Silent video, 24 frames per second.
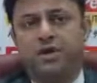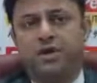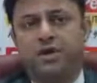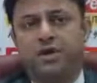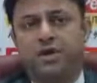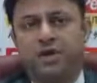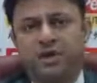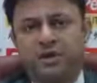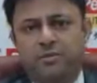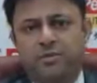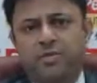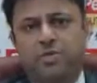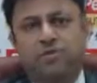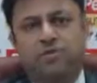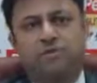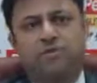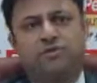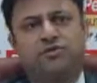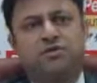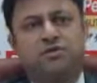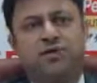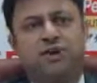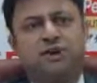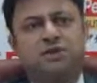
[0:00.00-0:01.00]
Debt
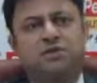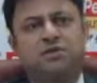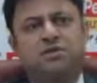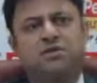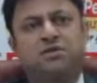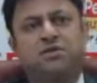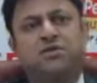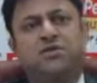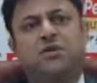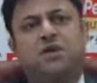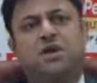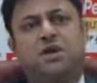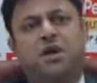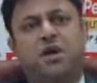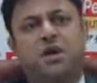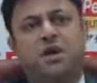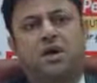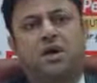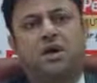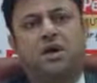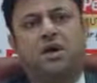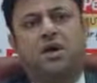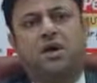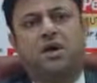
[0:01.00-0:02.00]
mutual funds
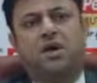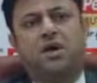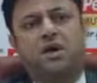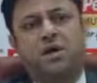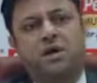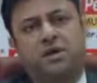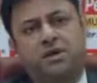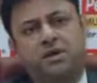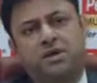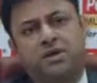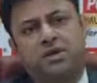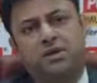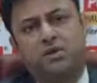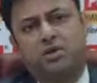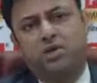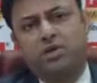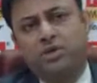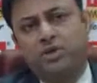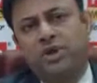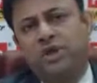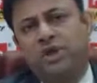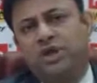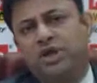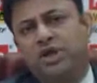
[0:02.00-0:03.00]
are the
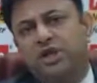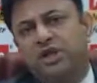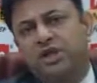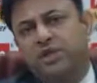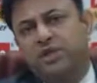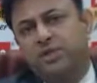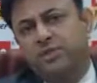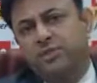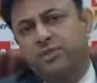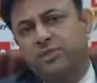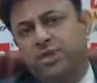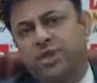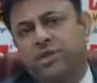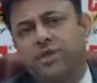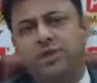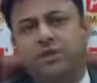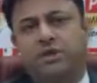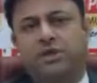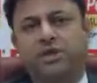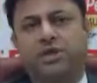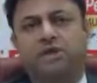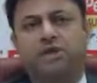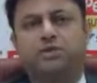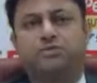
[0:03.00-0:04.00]
only
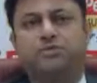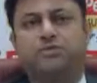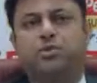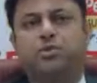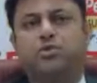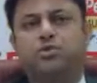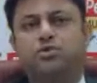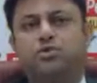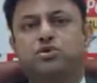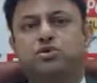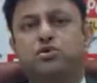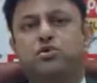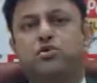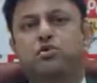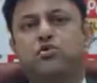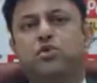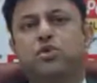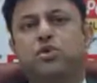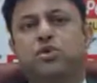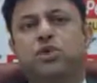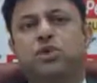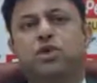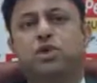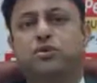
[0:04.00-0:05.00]
intermediary exposed to
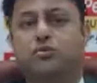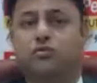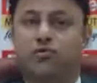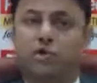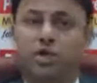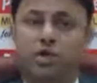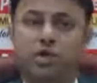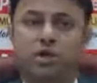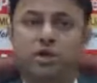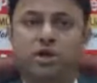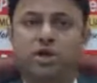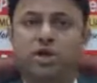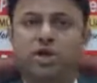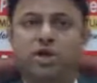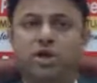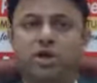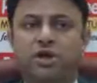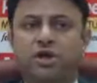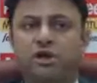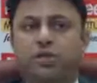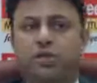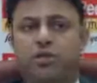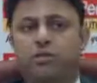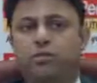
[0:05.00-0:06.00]

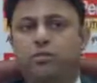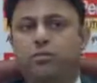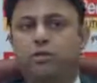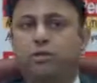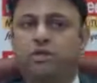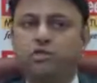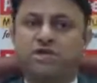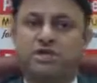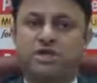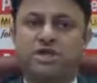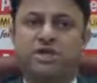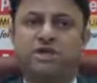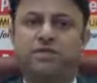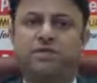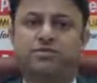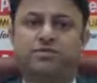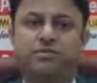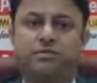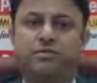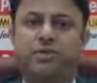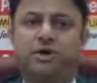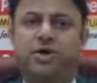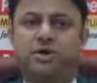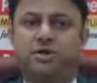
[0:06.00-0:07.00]
volatility on both sides of
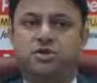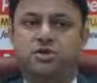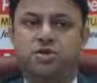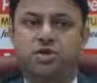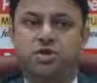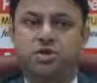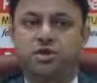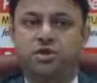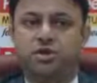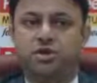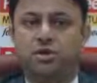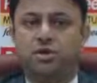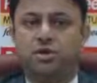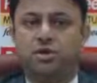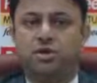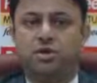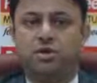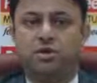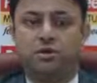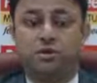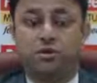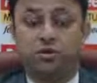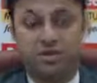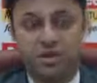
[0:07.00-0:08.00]
the balance sheet.
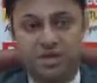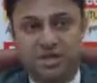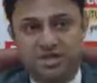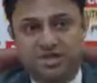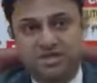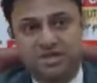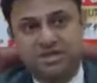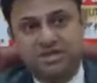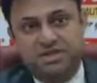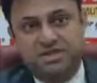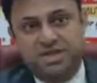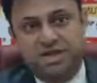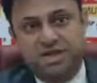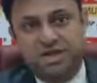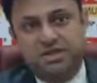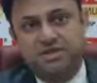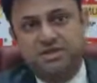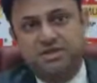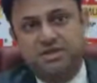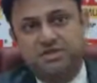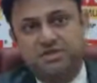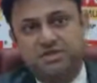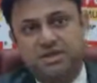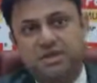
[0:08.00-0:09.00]
On the asset side,
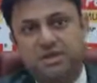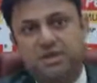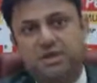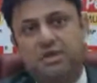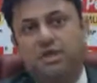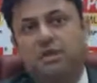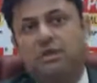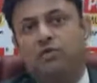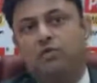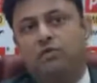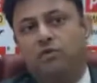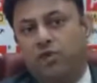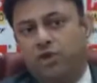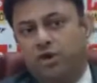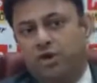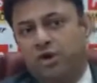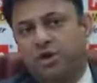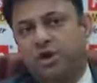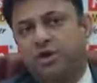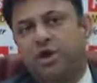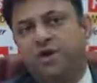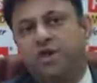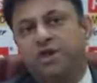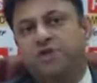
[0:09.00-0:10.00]

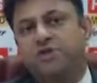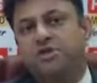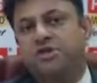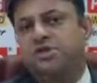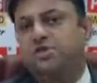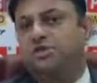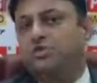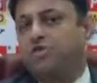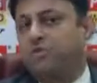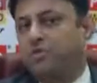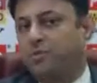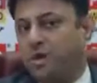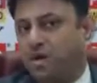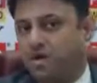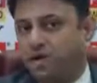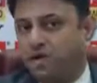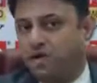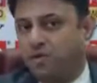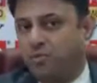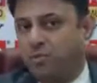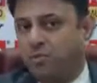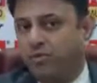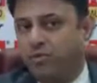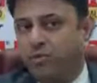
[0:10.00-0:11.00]
volatility is due to
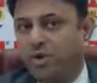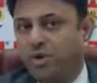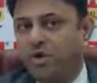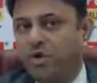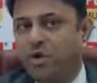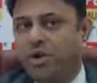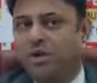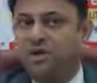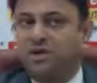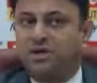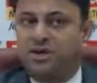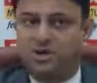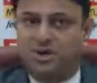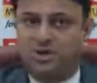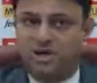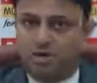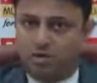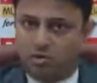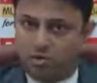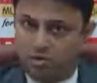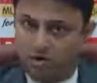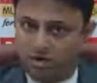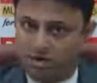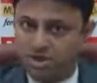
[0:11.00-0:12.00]
market movement and
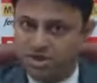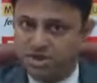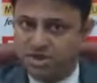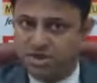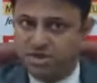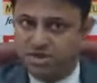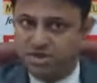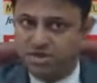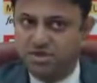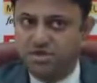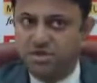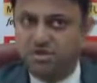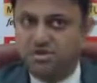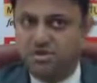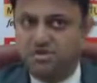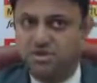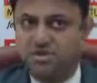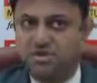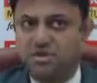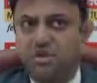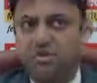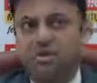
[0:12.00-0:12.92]
credit quality changes.